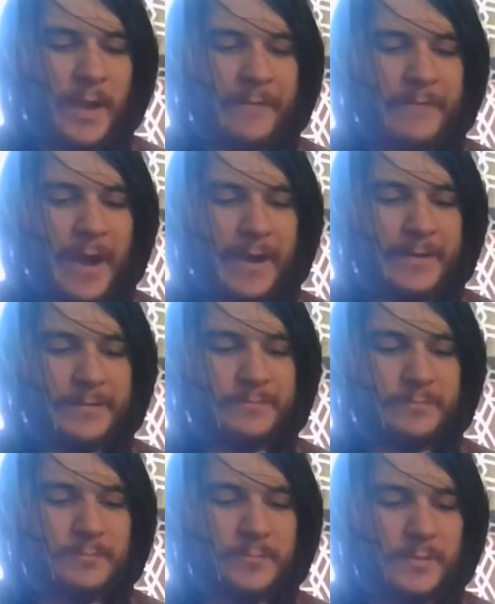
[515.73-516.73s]
I've had it
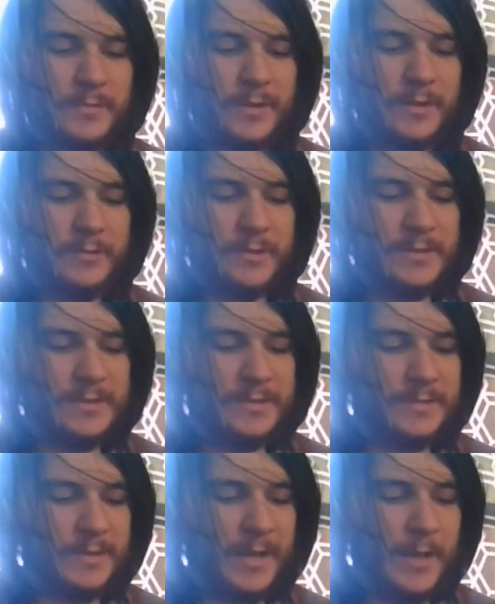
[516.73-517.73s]
literally since
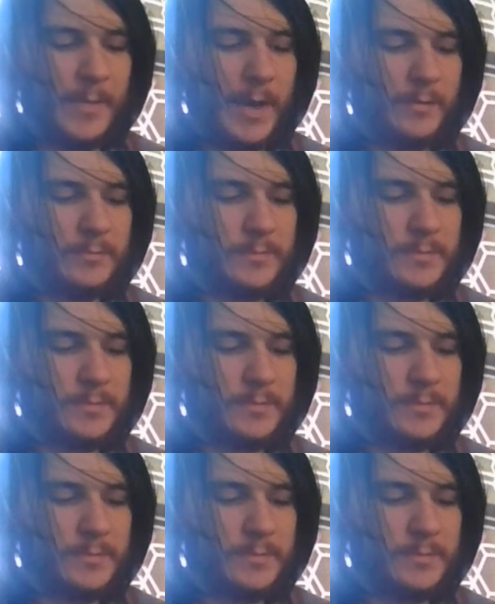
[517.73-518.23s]
it came out.